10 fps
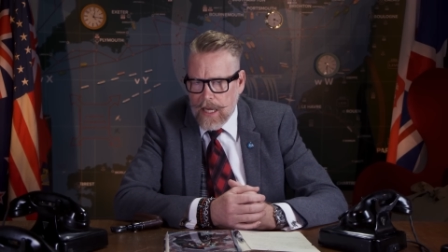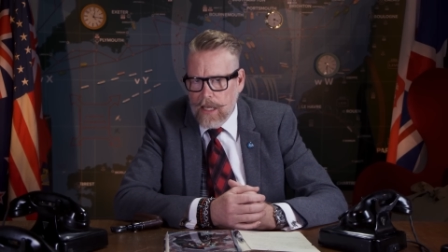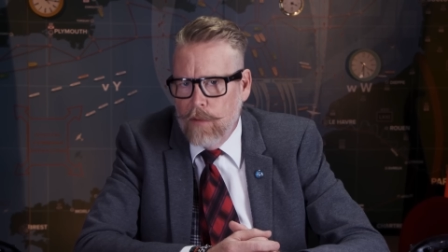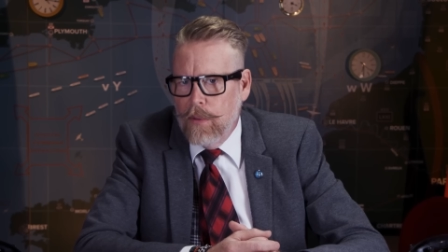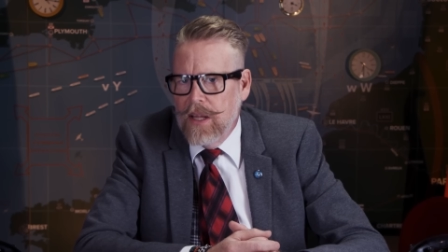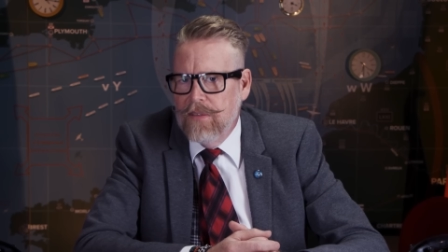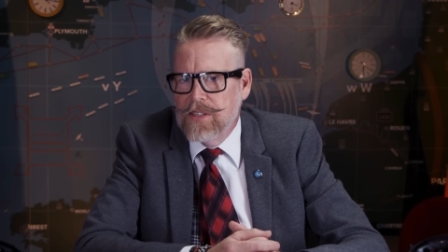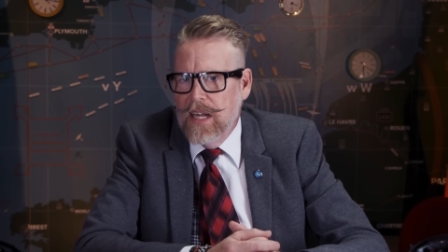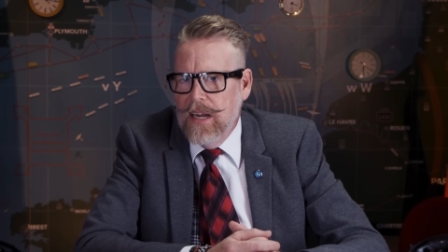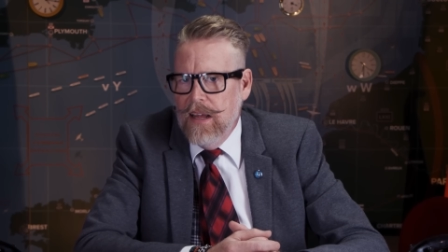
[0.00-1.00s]
Hitler
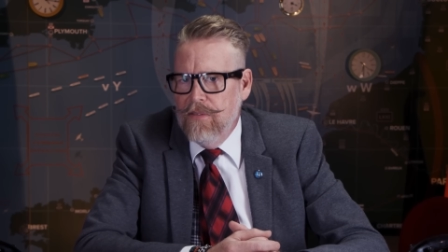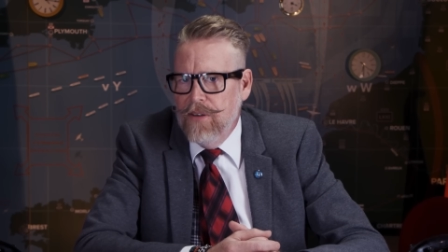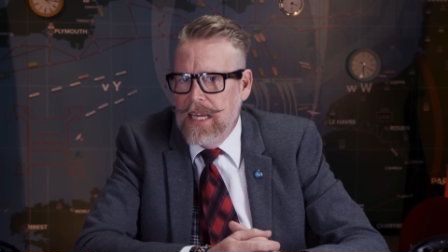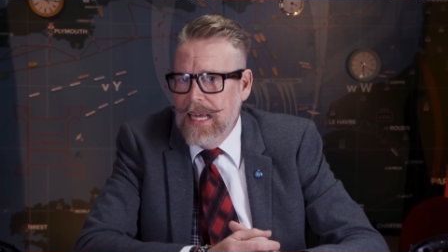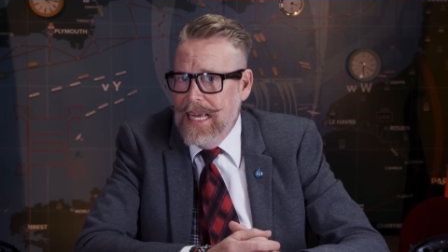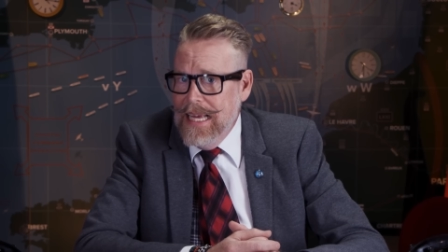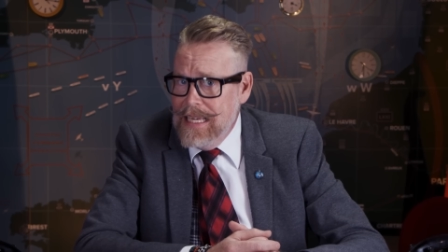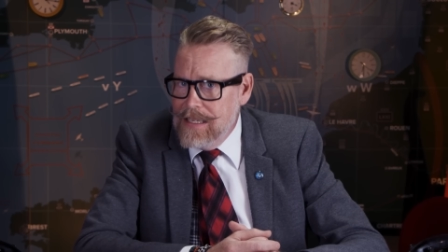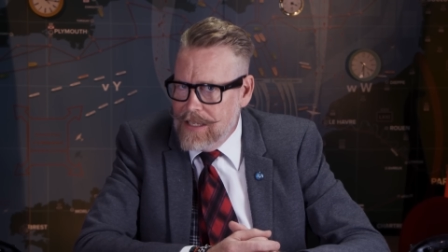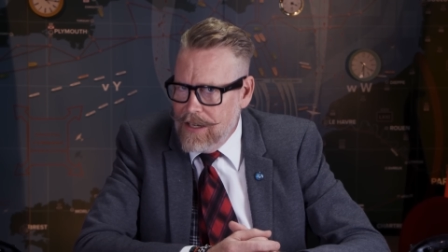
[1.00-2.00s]
believes that if it
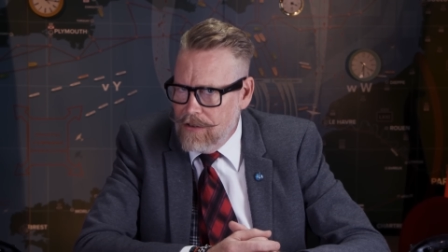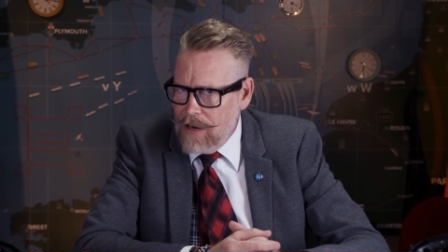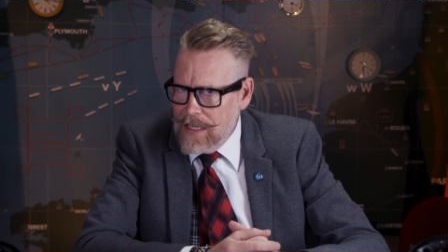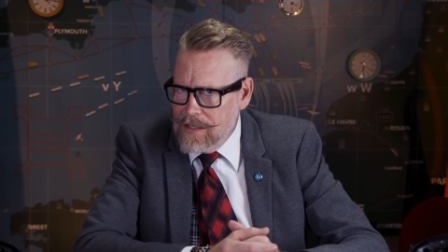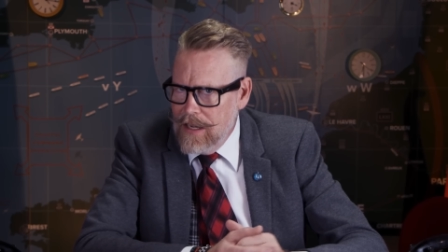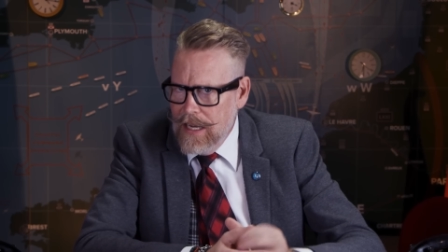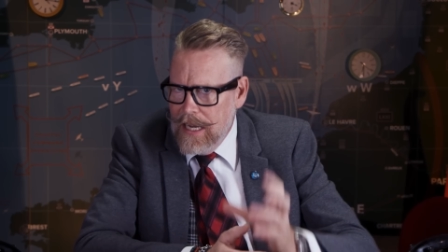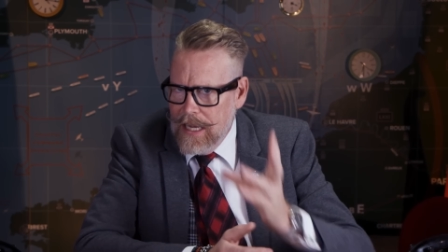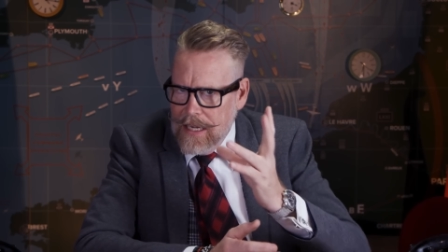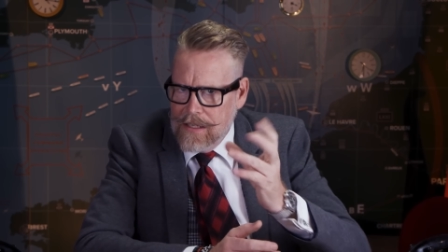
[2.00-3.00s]
is addressed,
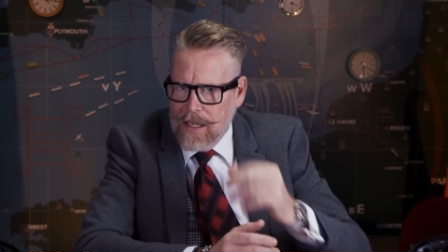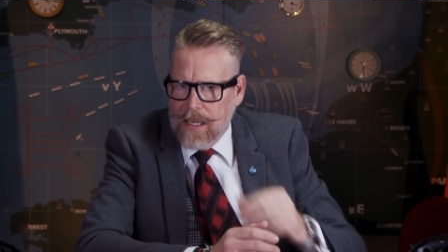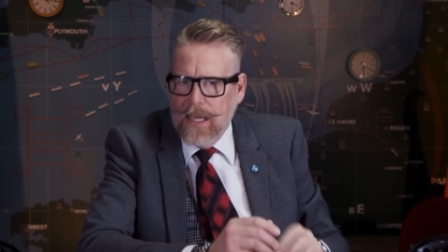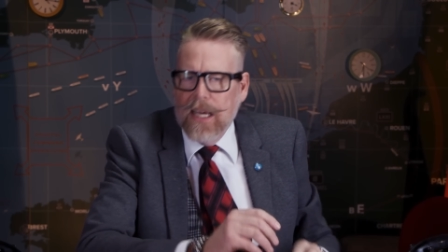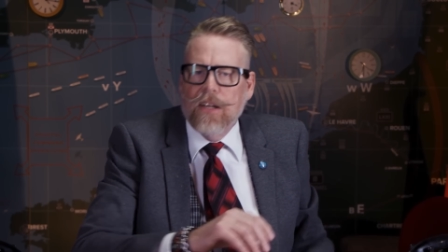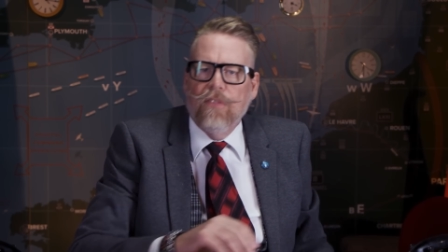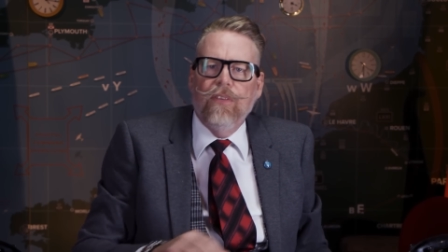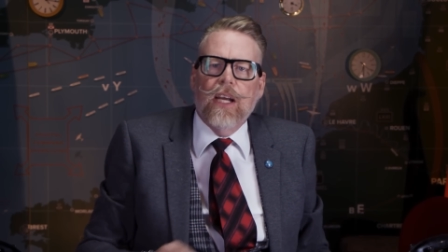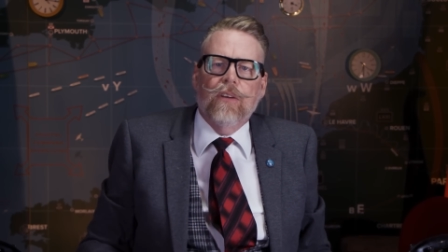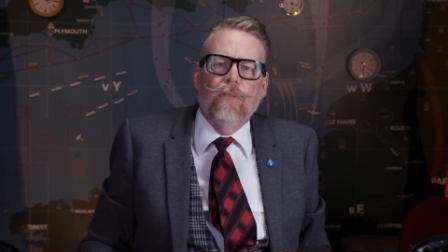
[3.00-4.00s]
it is the key to
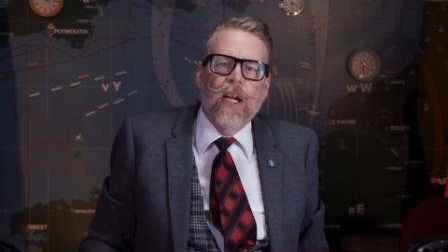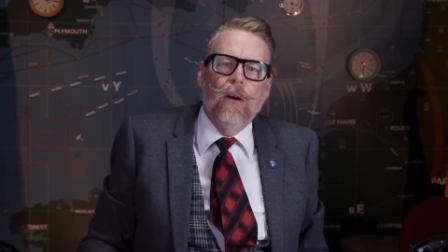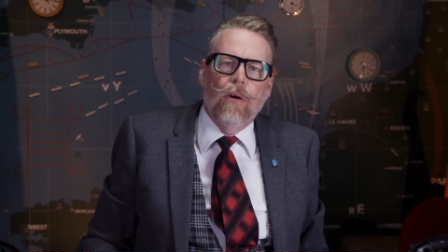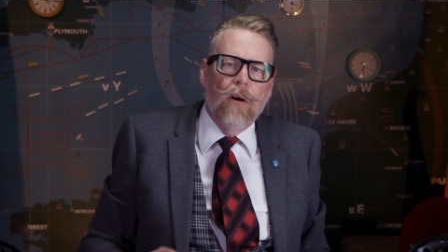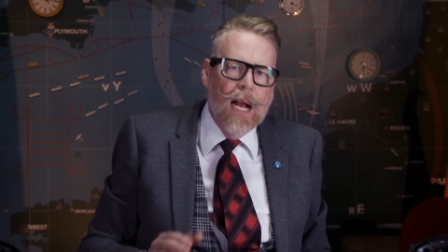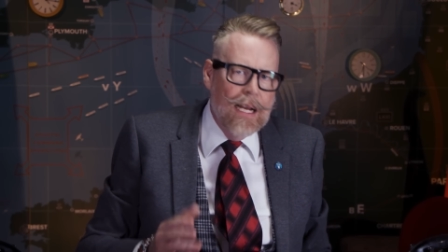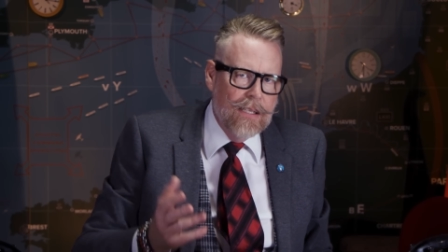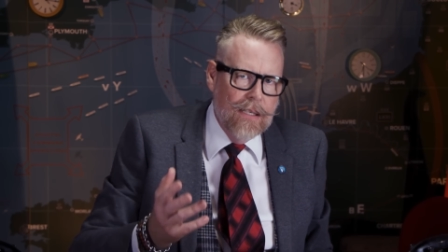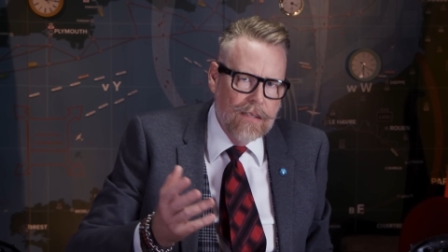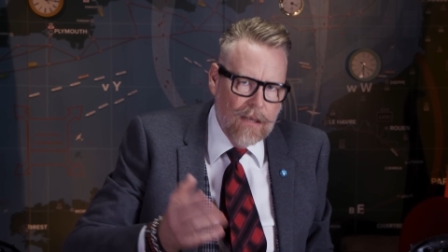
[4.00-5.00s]
victory, or
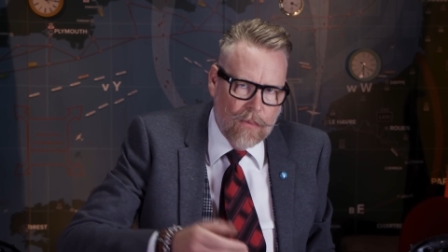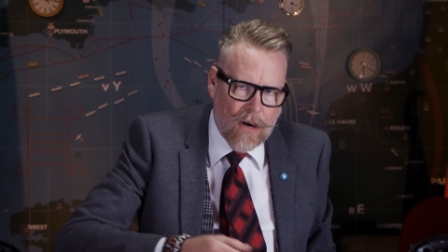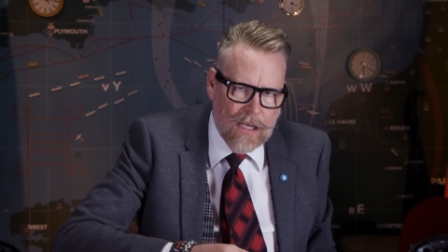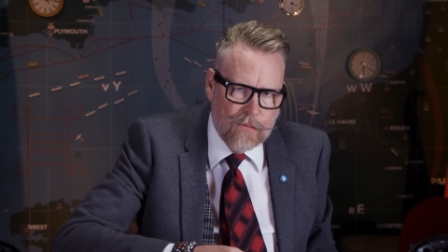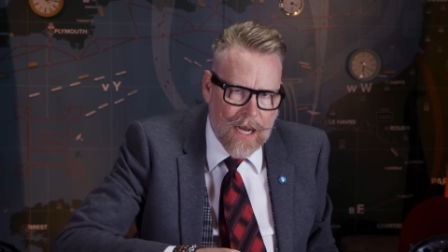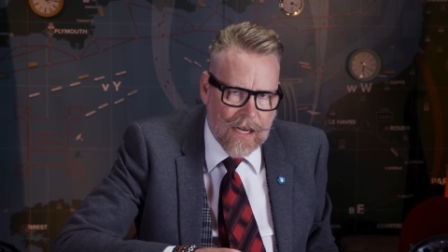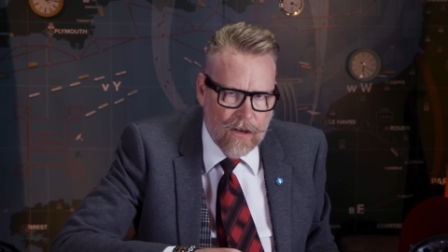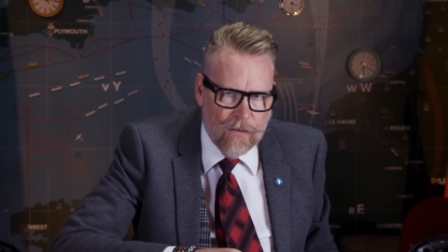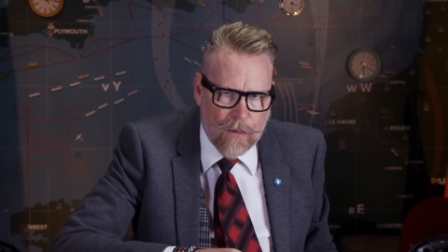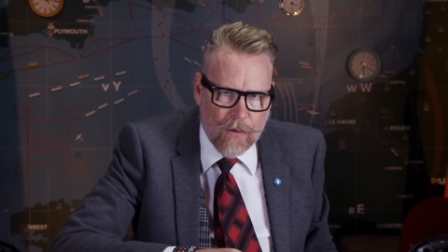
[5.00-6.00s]
as he summarized back
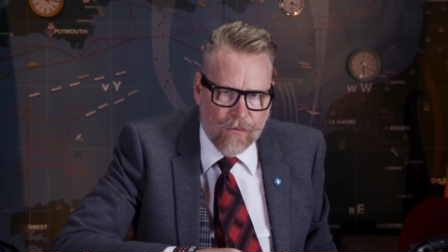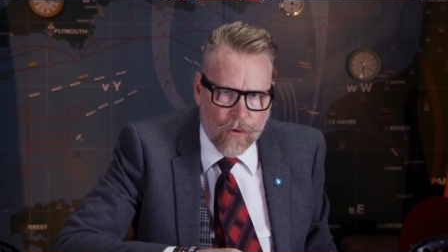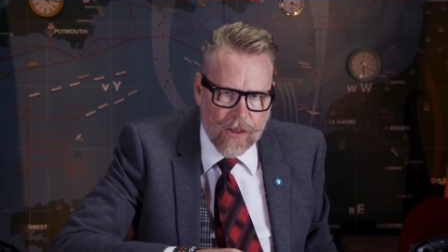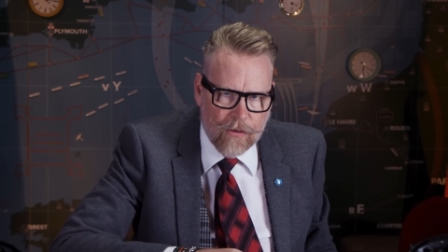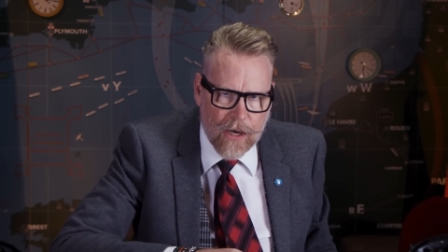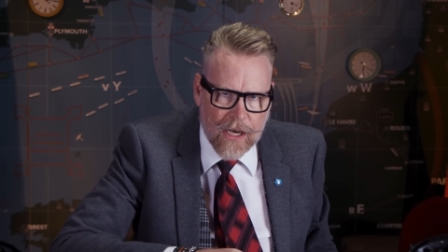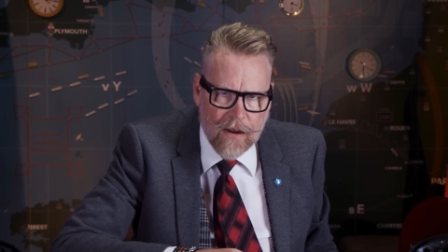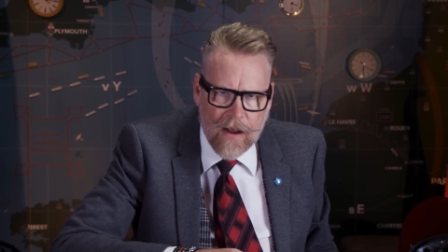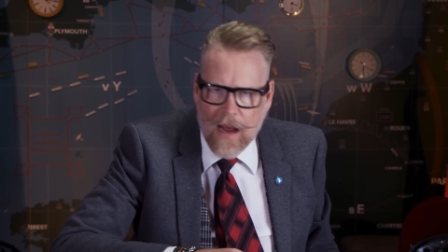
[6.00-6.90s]
in November forty-three.